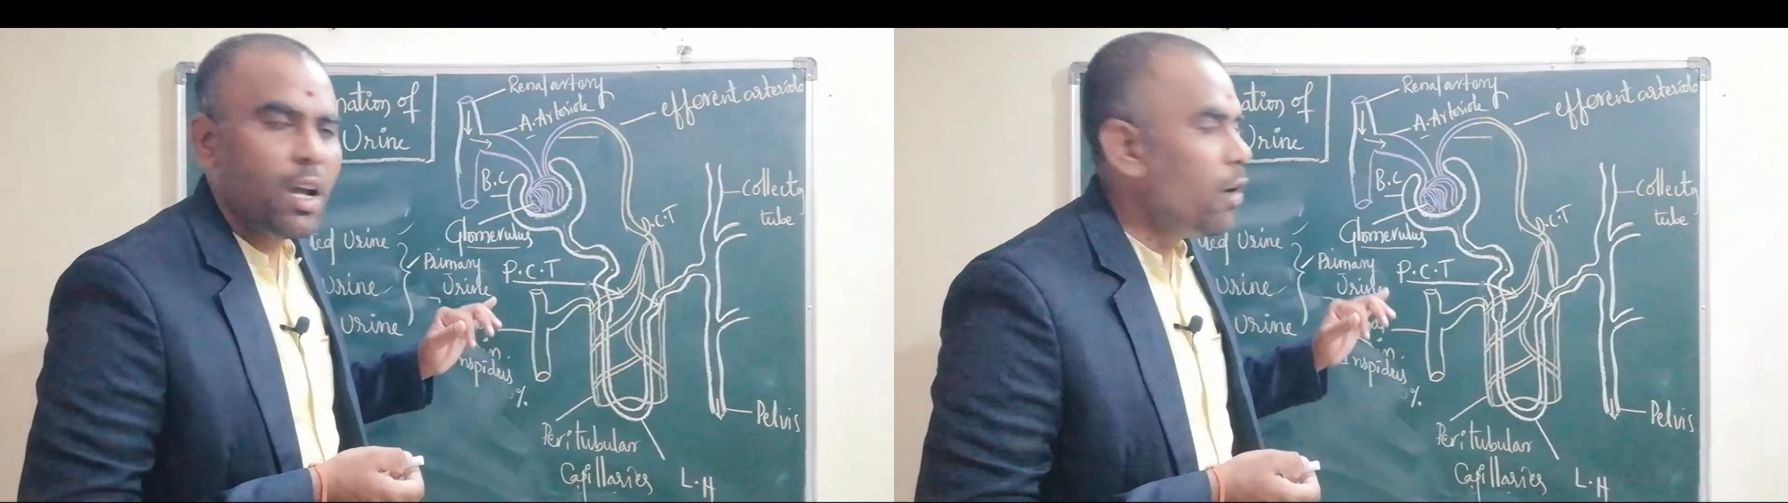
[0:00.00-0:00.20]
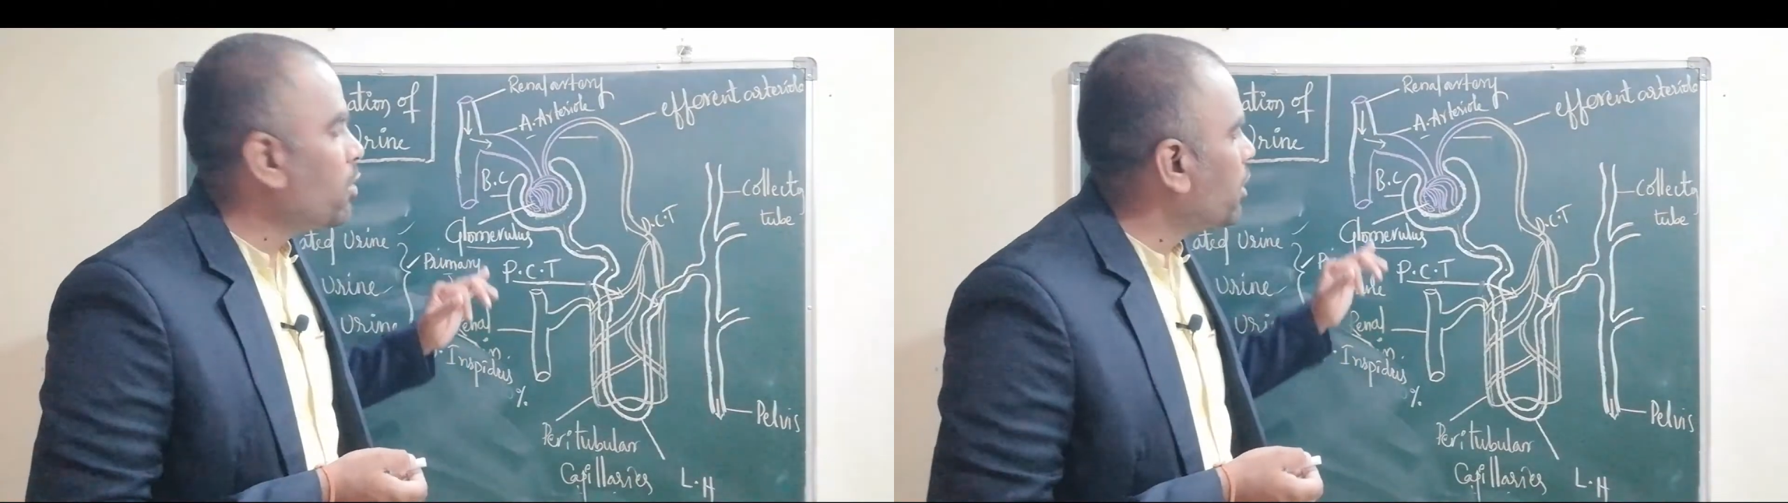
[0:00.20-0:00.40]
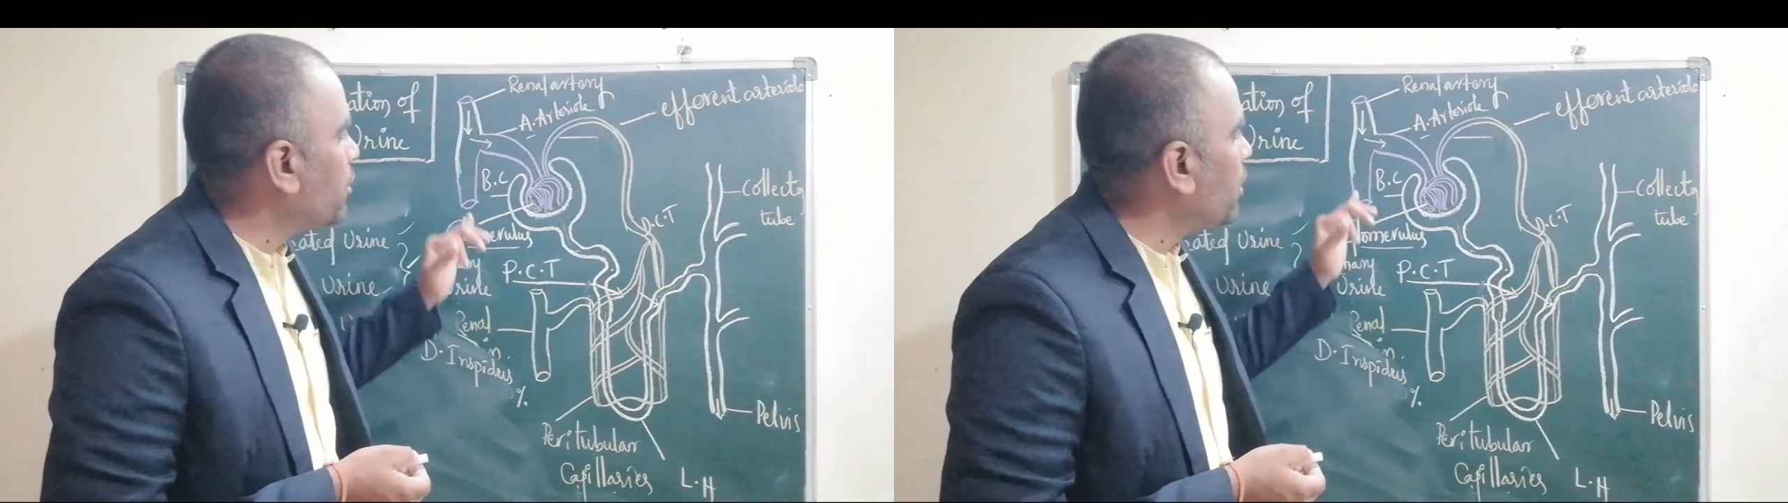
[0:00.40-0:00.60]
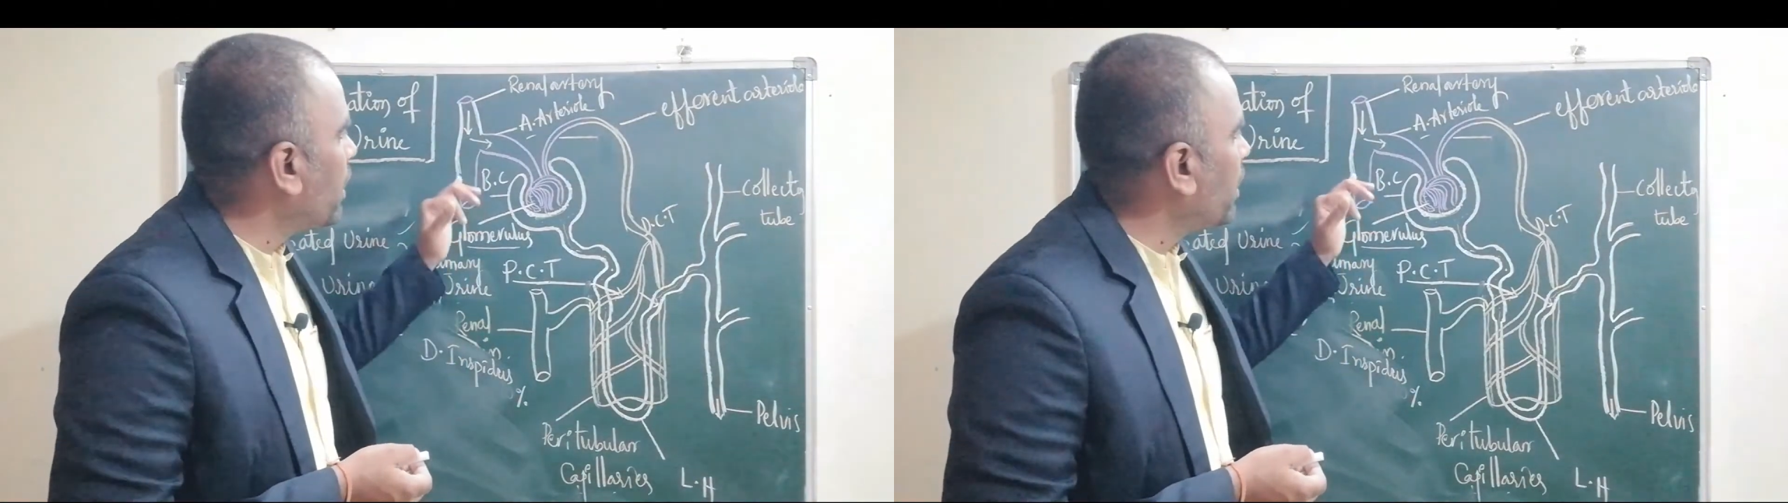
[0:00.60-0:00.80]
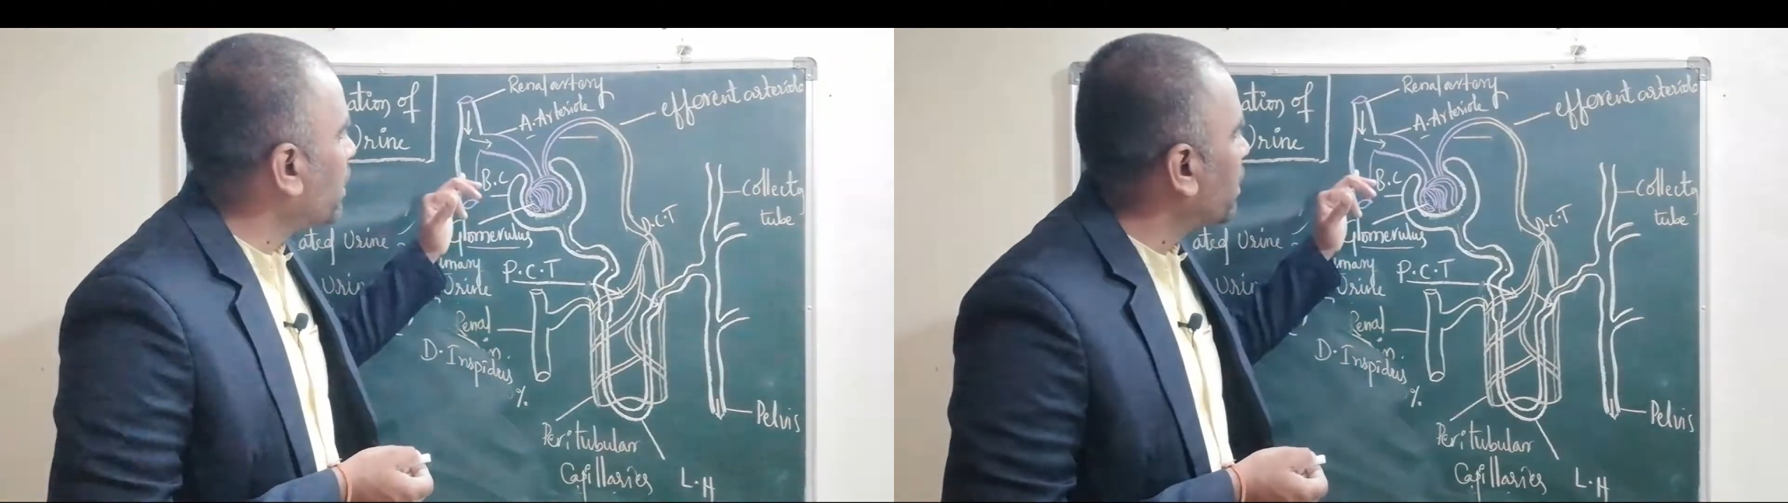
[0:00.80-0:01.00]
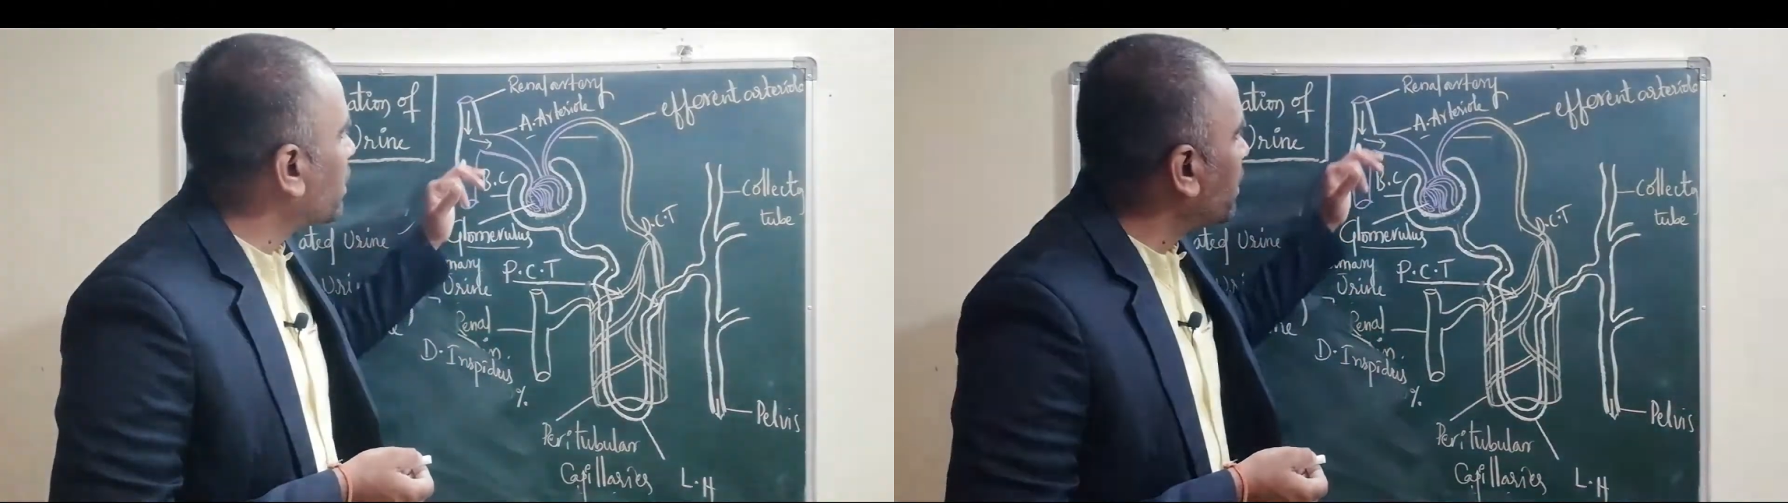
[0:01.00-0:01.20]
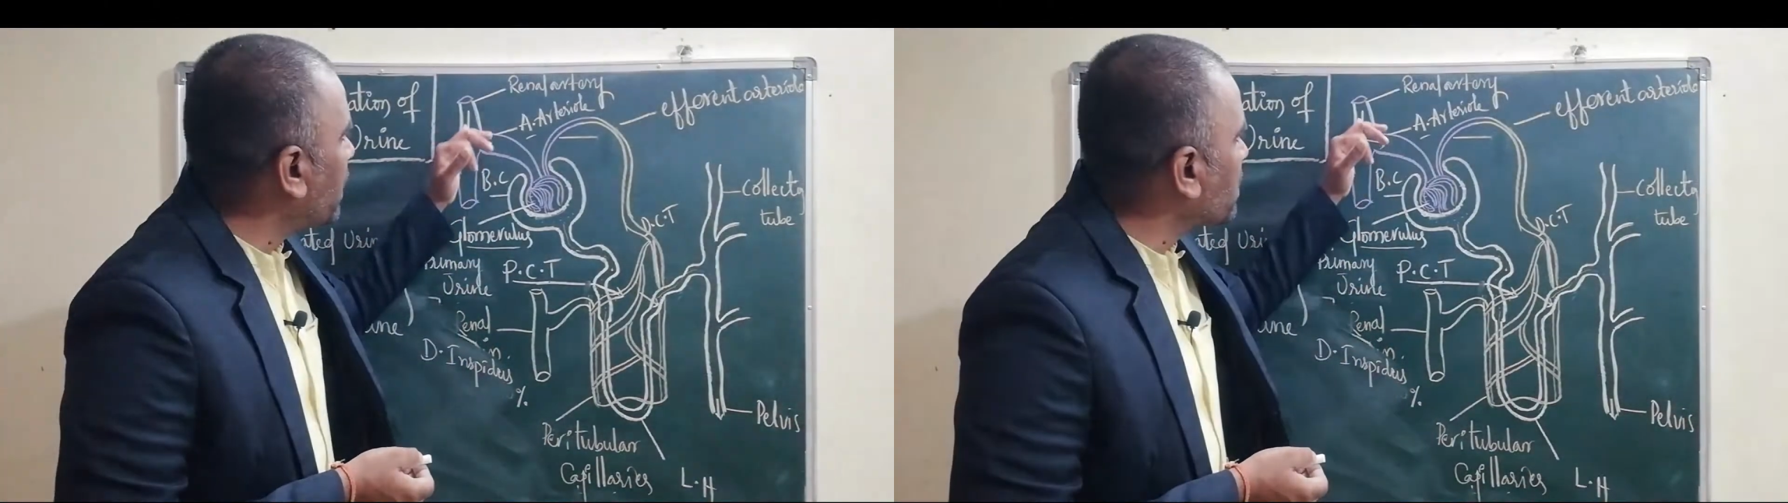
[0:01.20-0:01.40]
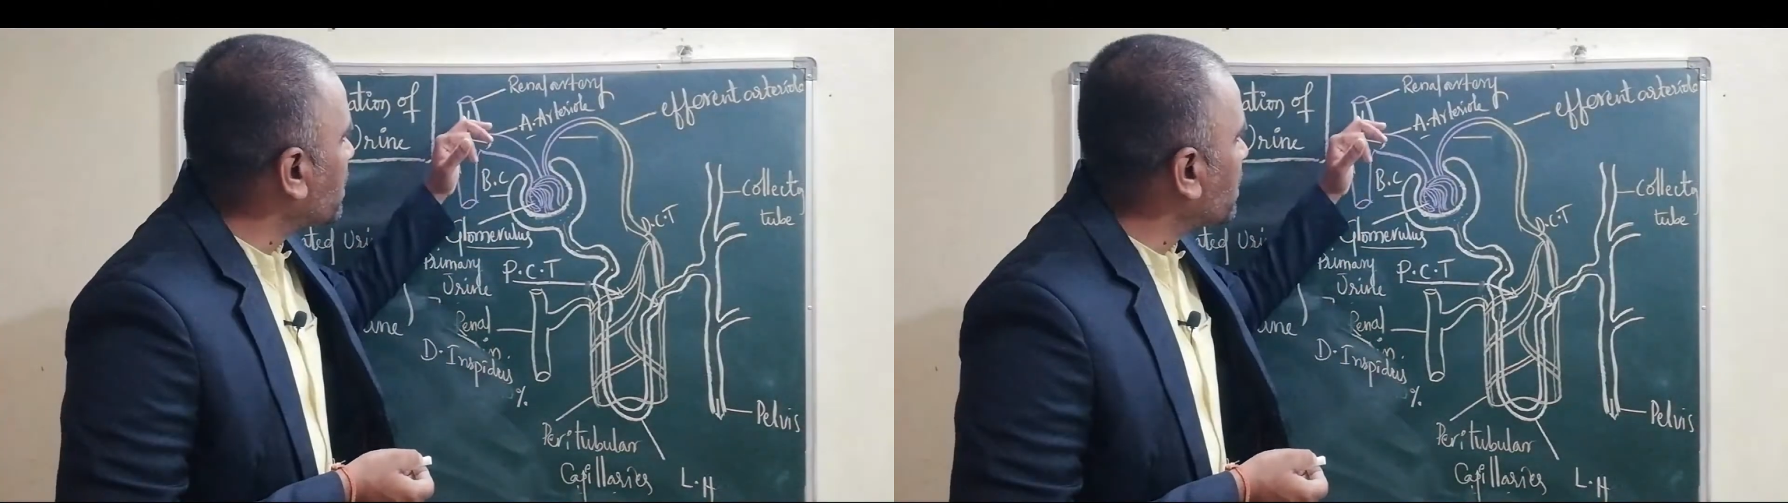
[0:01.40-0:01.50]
How the urine enter into, let us